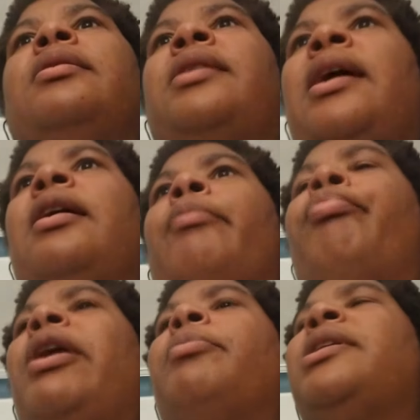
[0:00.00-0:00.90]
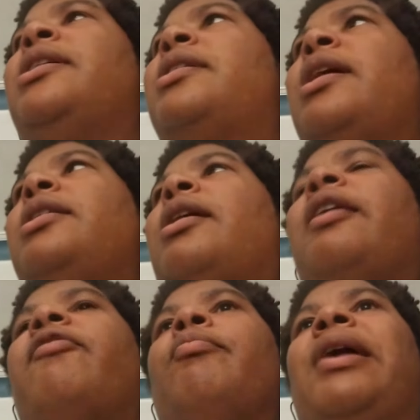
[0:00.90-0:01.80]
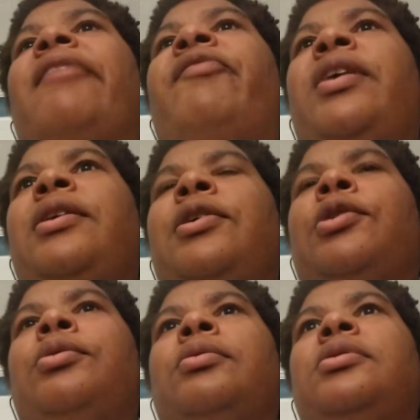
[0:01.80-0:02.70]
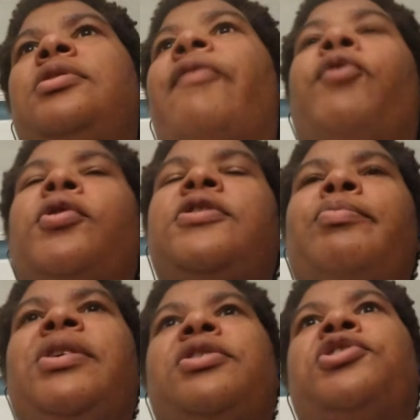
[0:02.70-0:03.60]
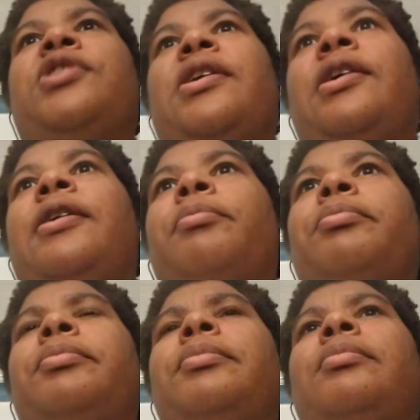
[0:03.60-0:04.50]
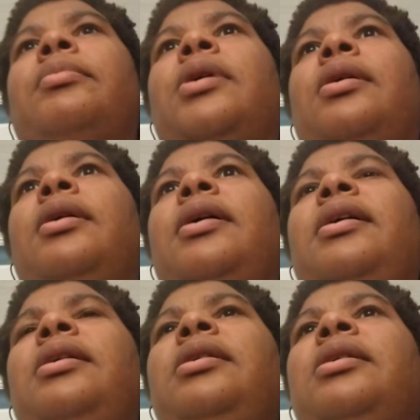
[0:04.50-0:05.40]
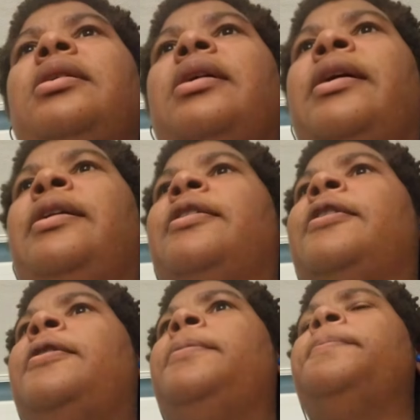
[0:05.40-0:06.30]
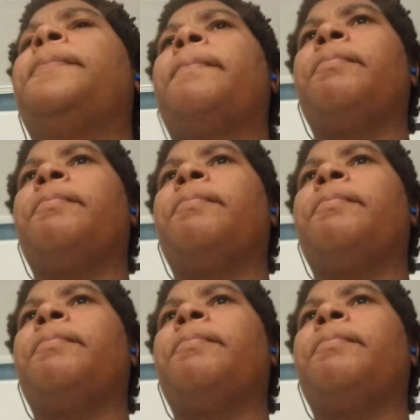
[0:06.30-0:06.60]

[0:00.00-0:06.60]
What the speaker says: they abruptly cut off my video to force me to shut up. And,